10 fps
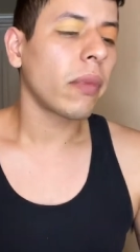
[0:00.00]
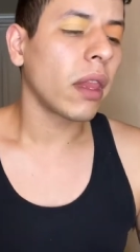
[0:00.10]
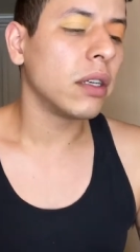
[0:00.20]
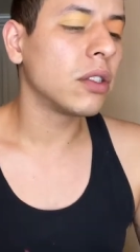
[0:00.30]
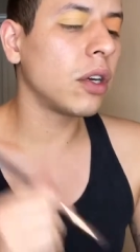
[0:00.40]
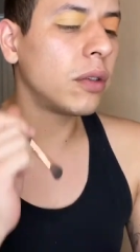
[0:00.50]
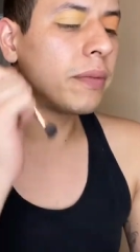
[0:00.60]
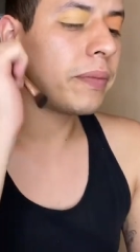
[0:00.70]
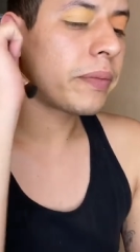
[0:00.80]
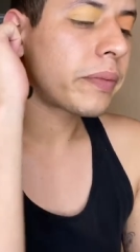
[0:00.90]

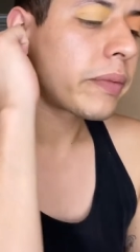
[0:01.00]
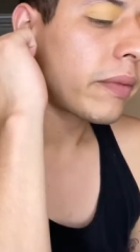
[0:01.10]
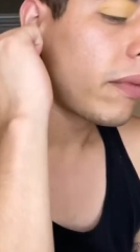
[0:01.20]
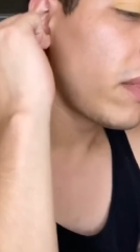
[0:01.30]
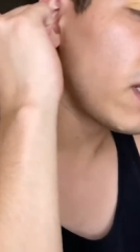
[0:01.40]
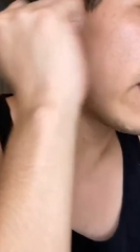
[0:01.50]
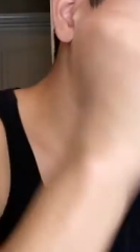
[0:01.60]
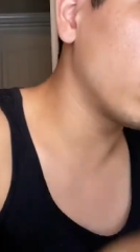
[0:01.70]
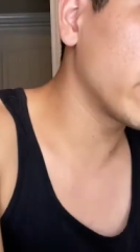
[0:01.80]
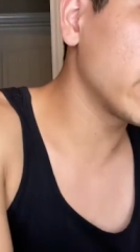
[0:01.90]
So now
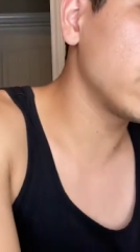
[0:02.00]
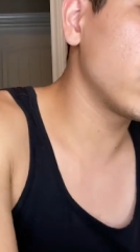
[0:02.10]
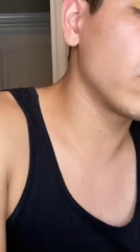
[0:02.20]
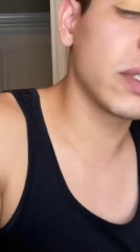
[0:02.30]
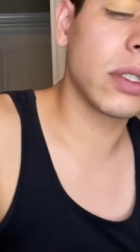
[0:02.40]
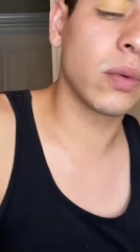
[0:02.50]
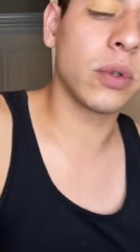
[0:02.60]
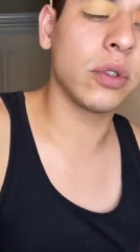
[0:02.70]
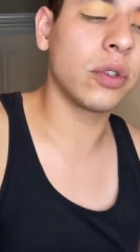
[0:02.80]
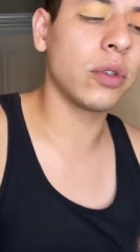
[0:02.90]
what we're gonna do is we'll
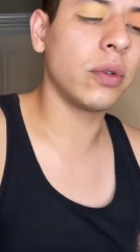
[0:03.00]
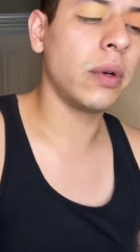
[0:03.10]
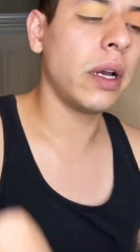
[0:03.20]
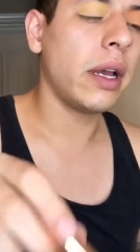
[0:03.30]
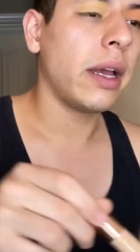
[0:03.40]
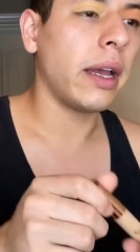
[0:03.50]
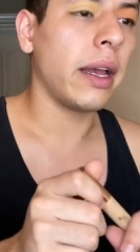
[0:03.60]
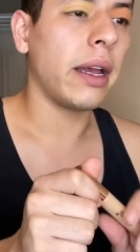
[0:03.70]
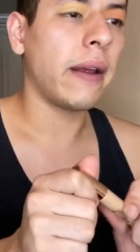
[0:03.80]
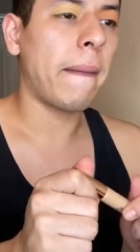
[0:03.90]
do
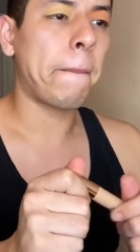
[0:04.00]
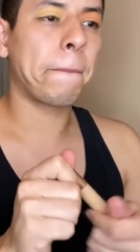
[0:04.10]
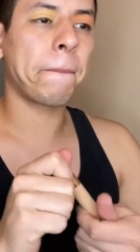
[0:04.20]
a